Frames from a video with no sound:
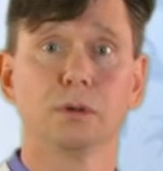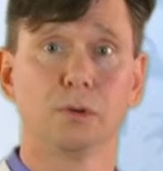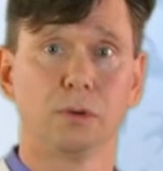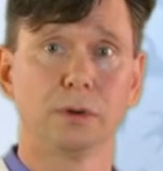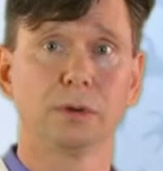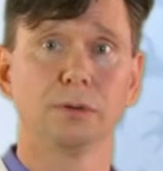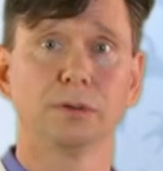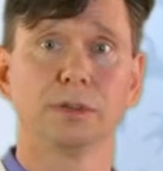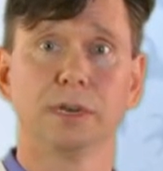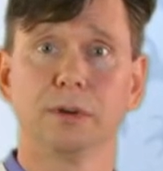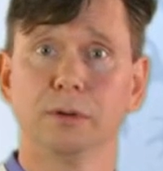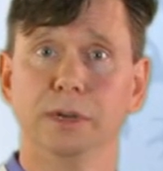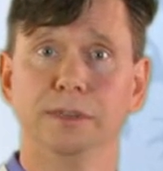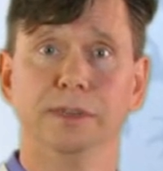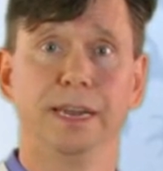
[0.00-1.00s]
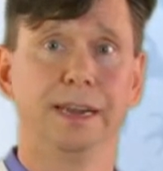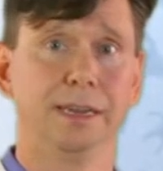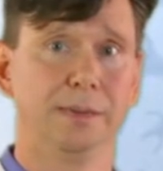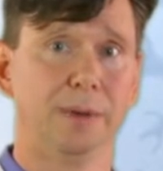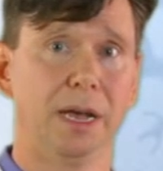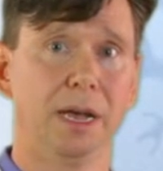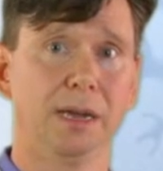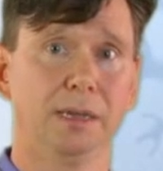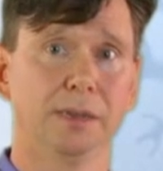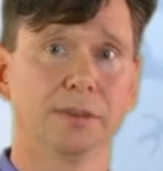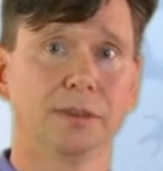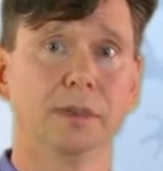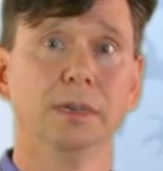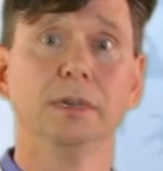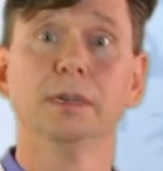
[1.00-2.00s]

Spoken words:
corticosteroids and antibiotics,